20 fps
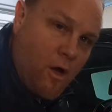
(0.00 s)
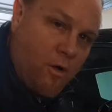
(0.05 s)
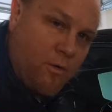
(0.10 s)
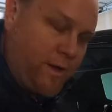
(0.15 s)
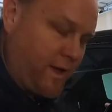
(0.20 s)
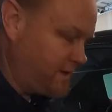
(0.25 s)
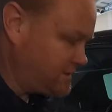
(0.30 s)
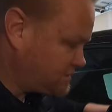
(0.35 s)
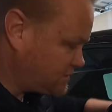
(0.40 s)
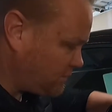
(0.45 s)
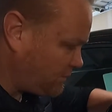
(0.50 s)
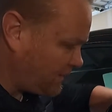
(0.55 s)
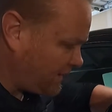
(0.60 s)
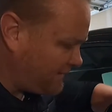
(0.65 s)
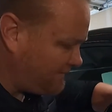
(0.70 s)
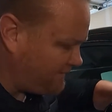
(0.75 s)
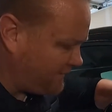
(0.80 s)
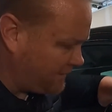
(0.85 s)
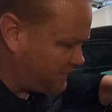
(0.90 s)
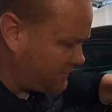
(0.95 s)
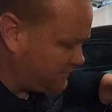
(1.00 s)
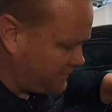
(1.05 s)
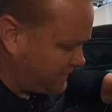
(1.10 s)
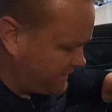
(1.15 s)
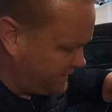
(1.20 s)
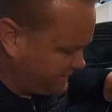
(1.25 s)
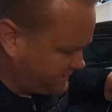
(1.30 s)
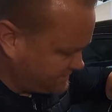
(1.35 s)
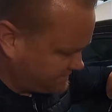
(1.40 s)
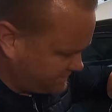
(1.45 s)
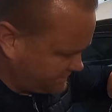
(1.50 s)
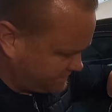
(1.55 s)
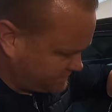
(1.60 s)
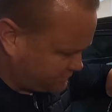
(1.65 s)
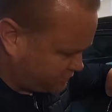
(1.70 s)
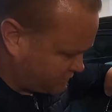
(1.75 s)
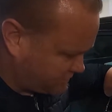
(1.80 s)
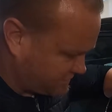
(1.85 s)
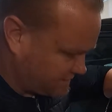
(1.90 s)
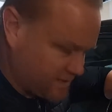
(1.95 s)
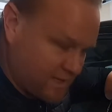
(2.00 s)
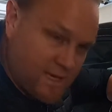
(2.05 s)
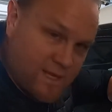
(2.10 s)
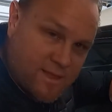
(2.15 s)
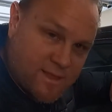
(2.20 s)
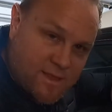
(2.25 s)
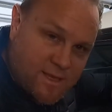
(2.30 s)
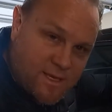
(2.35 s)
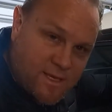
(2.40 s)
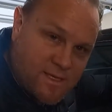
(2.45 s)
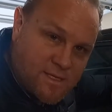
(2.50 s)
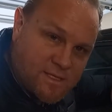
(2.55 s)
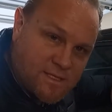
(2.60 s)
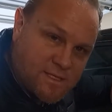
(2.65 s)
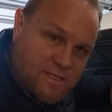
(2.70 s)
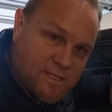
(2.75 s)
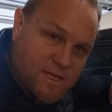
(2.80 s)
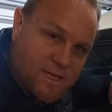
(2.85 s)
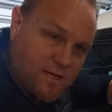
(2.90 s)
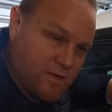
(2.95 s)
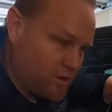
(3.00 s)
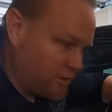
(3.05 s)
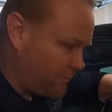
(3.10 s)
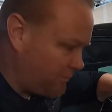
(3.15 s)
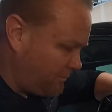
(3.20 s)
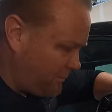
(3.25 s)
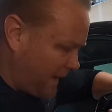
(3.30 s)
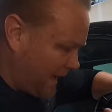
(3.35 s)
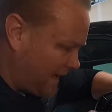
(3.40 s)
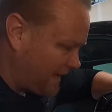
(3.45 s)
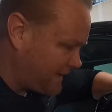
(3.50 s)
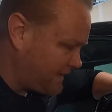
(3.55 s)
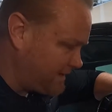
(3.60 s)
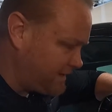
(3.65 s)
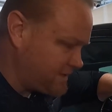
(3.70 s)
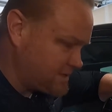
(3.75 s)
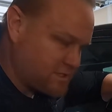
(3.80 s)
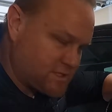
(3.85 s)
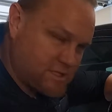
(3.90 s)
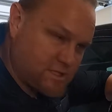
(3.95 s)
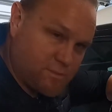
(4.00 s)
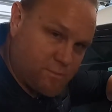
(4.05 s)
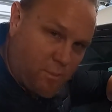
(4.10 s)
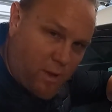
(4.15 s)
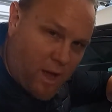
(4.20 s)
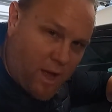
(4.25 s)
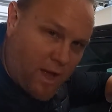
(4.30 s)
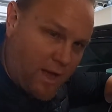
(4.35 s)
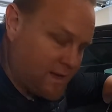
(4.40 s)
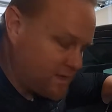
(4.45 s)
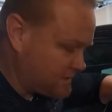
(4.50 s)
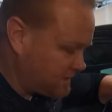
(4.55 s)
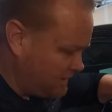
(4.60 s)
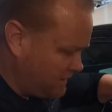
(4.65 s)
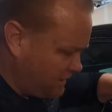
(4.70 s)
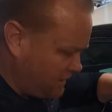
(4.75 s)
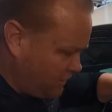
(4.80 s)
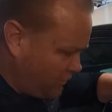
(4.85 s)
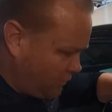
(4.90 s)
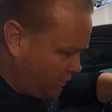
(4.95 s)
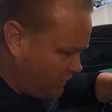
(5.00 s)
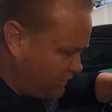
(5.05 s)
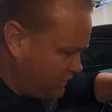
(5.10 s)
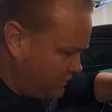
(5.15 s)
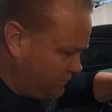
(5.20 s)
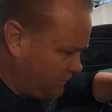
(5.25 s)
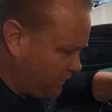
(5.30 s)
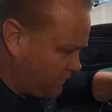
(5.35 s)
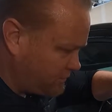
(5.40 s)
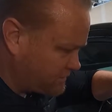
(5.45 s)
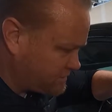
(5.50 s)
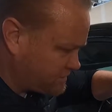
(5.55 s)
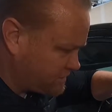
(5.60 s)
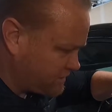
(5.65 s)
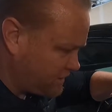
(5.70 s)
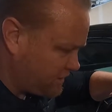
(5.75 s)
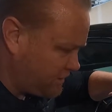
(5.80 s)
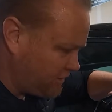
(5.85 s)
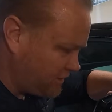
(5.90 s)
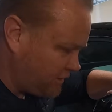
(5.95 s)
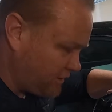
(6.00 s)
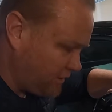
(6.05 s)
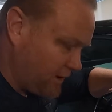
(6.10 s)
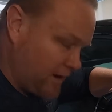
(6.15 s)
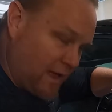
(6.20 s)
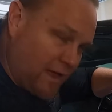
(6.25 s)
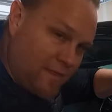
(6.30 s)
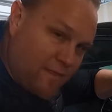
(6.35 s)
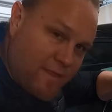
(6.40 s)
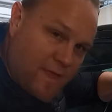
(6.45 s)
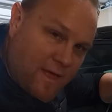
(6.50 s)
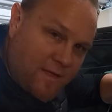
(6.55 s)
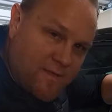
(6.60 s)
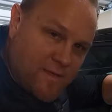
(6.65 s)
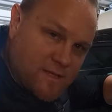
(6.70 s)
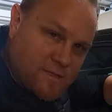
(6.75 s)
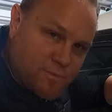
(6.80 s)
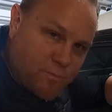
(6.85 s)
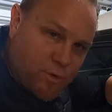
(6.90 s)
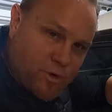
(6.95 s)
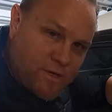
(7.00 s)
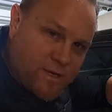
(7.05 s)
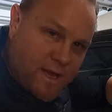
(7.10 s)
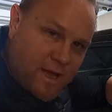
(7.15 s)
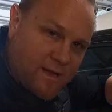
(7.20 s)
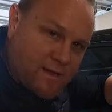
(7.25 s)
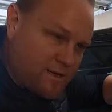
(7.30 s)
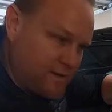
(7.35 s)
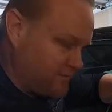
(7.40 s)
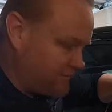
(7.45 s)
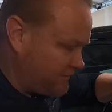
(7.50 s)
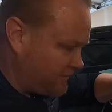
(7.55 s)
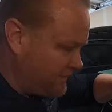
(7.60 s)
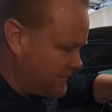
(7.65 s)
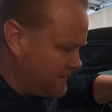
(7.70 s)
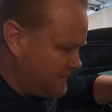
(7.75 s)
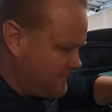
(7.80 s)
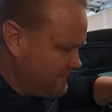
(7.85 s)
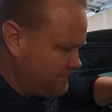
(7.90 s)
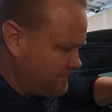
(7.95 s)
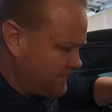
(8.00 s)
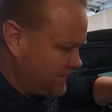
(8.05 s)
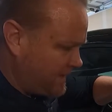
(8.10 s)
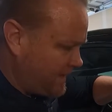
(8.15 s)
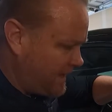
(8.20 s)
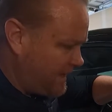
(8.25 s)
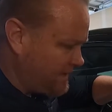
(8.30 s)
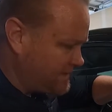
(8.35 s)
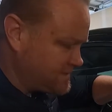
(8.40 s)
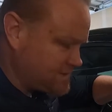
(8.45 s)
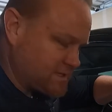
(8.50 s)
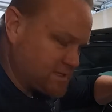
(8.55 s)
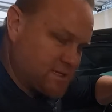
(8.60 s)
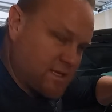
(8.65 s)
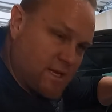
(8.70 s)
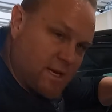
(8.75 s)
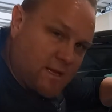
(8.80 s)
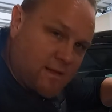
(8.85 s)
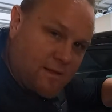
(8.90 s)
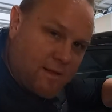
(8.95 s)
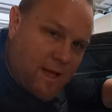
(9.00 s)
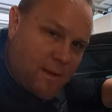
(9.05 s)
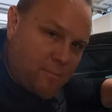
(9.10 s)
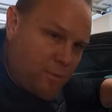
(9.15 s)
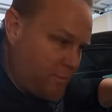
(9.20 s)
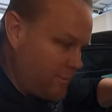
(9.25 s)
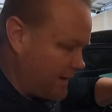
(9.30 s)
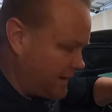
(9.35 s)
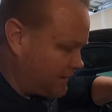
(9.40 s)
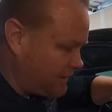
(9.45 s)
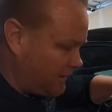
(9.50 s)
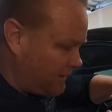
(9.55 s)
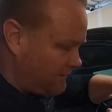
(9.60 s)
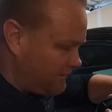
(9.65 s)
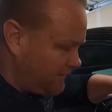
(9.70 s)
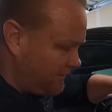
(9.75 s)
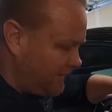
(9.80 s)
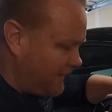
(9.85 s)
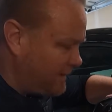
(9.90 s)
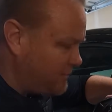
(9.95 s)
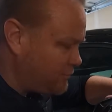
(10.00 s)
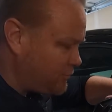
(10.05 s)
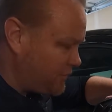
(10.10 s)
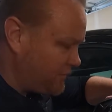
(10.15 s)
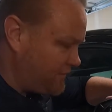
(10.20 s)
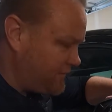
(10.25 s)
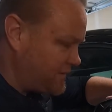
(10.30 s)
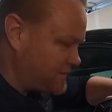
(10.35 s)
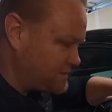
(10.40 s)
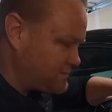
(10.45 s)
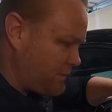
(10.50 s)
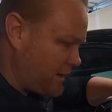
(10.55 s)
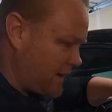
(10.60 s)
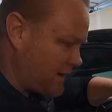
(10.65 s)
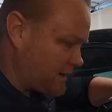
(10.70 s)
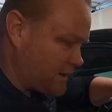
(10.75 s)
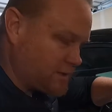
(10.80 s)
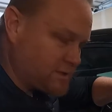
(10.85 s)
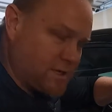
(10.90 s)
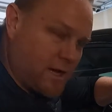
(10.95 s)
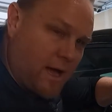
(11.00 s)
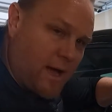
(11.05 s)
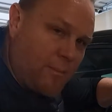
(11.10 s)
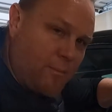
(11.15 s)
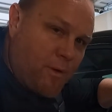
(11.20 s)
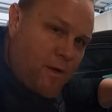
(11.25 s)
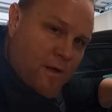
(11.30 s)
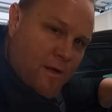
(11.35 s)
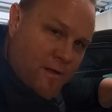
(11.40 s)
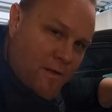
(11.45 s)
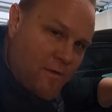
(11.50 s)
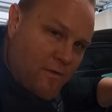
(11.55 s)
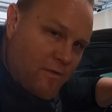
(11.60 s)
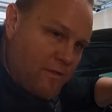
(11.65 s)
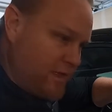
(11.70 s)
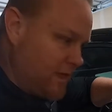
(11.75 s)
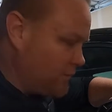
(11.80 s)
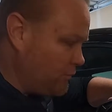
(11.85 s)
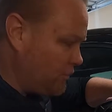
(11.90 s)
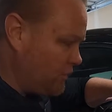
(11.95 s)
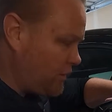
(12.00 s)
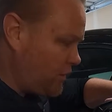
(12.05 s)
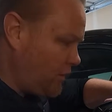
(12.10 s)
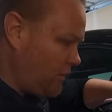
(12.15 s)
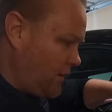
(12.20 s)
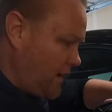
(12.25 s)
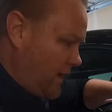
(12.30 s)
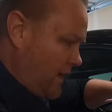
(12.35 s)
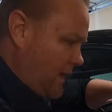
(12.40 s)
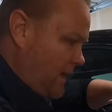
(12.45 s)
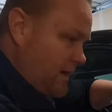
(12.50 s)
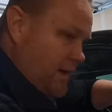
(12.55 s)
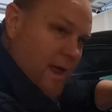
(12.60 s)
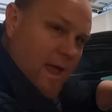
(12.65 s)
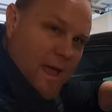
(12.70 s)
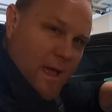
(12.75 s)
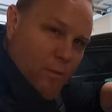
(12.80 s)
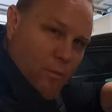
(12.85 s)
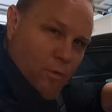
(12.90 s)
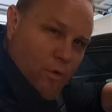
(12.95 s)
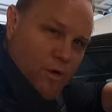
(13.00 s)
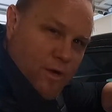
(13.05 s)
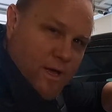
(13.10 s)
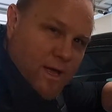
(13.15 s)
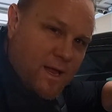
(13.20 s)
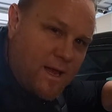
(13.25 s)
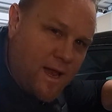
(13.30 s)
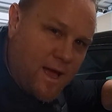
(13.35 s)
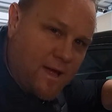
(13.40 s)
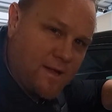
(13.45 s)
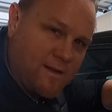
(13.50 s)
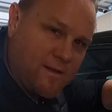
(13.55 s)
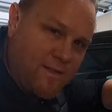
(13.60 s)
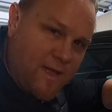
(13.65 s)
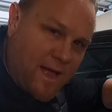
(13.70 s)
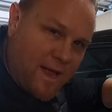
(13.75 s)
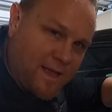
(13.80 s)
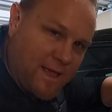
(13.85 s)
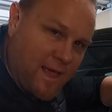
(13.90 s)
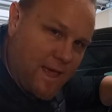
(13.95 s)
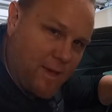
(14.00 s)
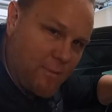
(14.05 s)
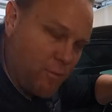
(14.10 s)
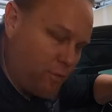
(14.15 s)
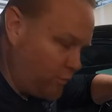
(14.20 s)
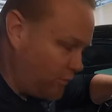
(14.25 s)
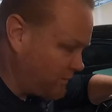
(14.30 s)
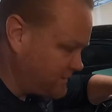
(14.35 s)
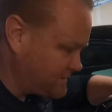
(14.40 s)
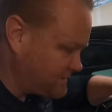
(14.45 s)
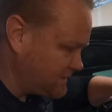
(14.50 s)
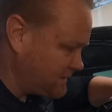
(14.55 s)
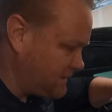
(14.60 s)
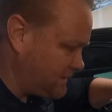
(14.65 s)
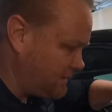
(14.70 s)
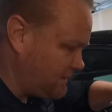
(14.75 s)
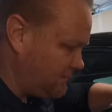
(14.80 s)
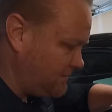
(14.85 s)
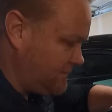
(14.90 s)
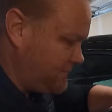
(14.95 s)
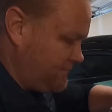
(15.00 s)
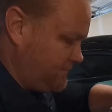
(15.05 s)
Okay, so what I found to be easiest was get the signal back in its spot where you know it's secure, and then this protective case that's going to clamp it back on, then put this back on top. Then we'll go ahead and we'll connect that cable once again.